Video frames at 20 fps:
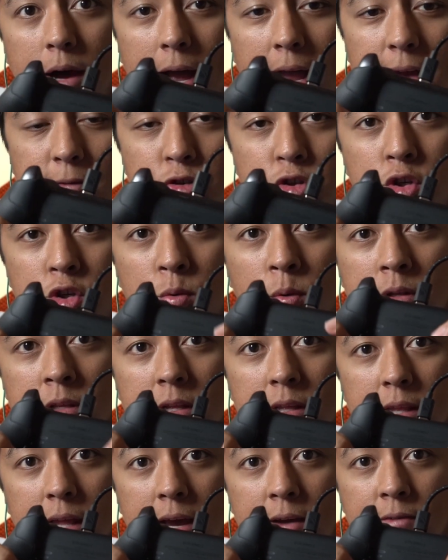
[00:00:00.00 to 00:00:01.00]
have 2 on the
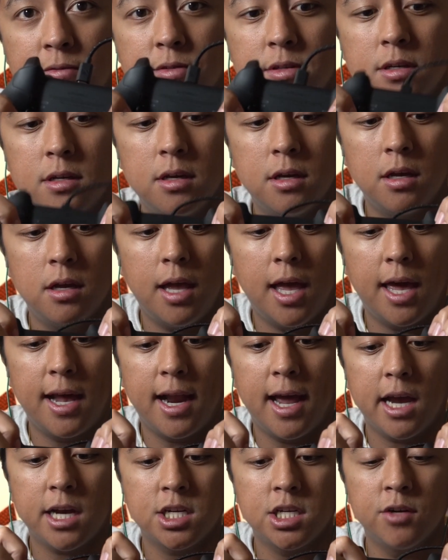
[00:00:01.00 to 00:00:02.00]
left, and
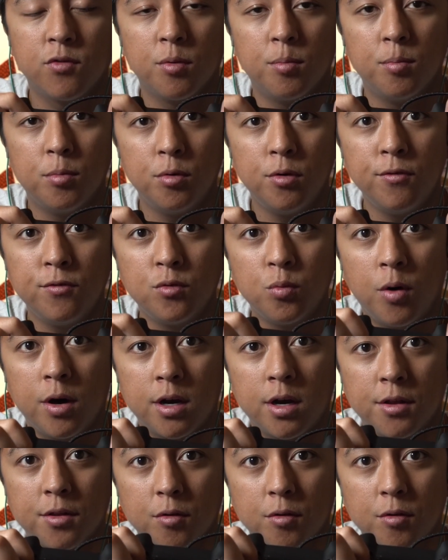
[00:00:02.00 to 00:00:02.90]
I actually removed 1 on the